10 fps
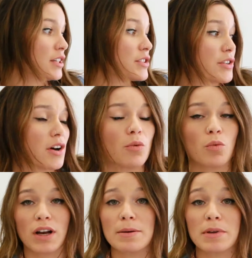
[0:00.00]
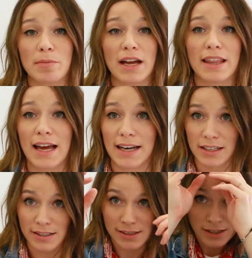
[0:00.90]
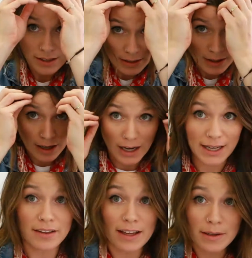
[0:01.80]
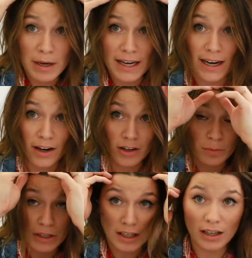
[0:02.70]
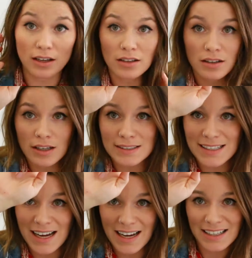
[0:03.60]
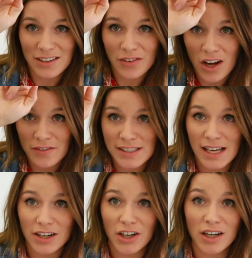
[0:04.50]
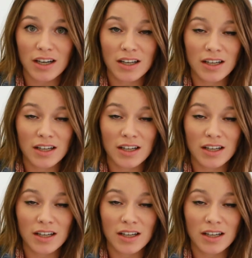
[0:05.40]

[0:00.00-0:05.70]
So what I mean by that is, I like my hair to be, it's kind of off center.